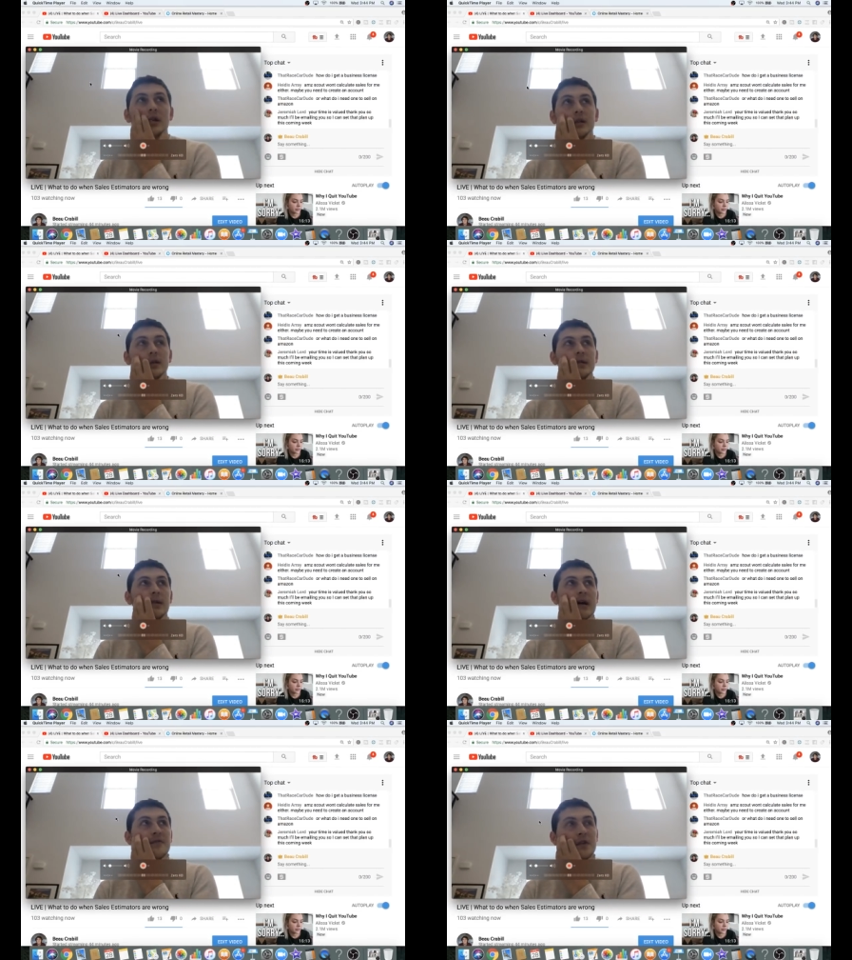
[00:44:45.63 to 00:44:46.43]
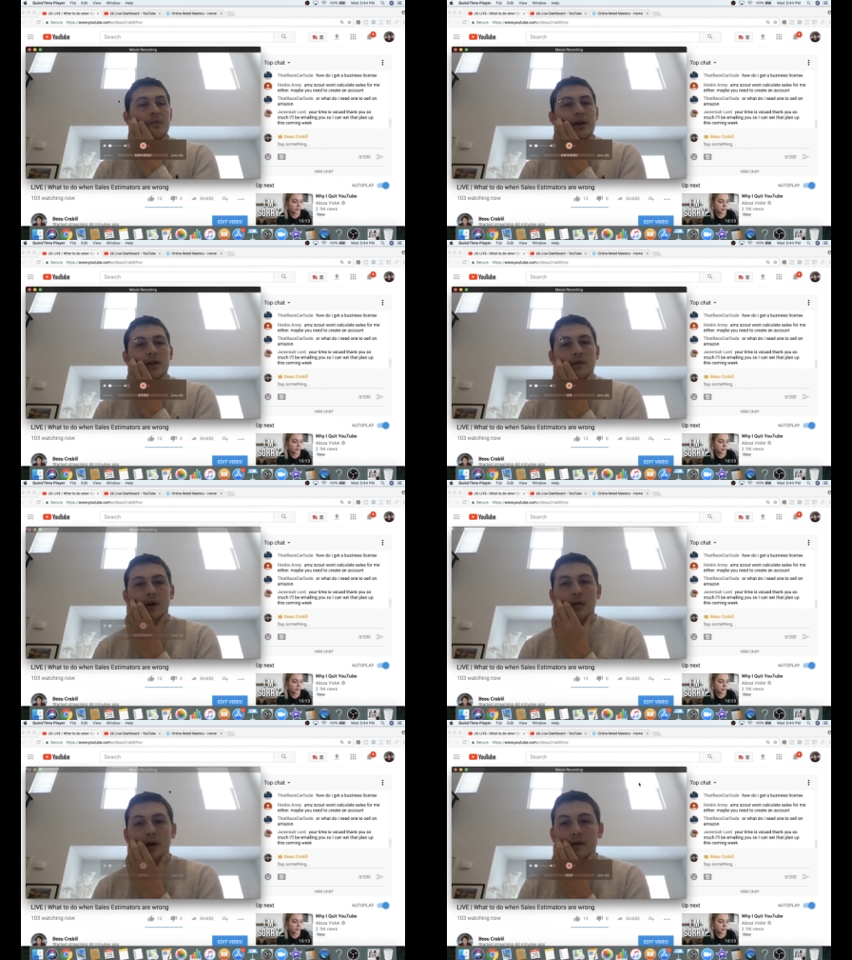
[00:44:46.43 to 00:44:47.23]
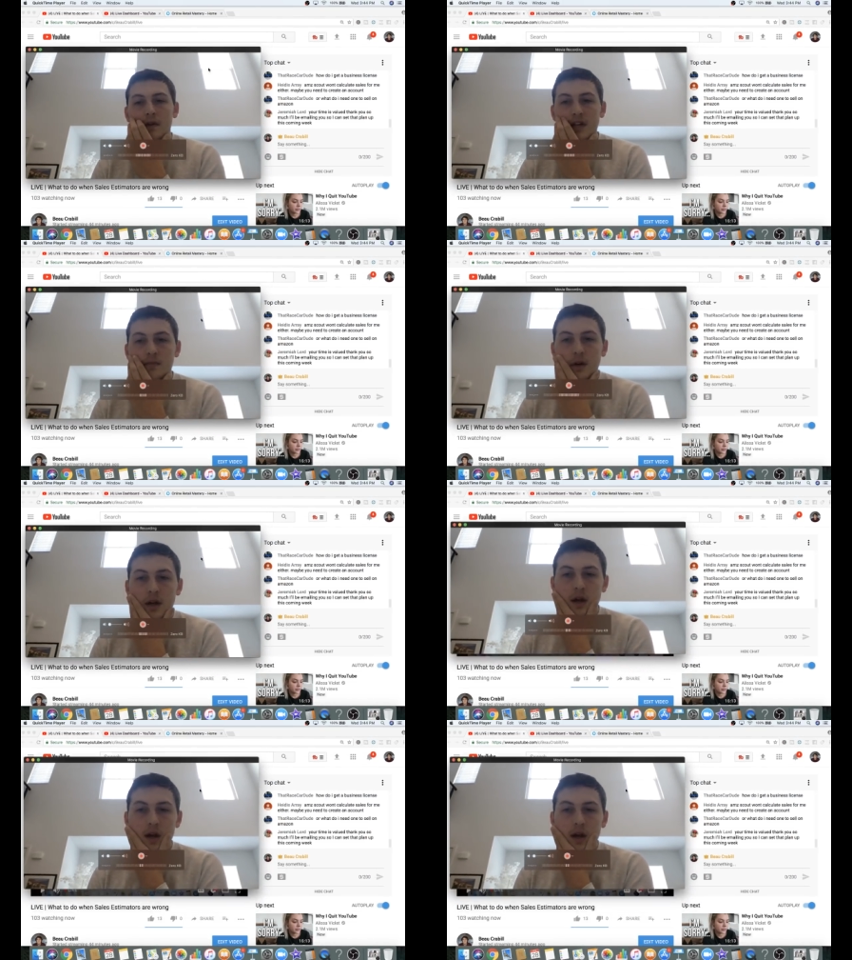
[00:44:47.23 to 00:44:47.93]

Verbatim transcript: this live stream. Make sure to follow me on Facebook.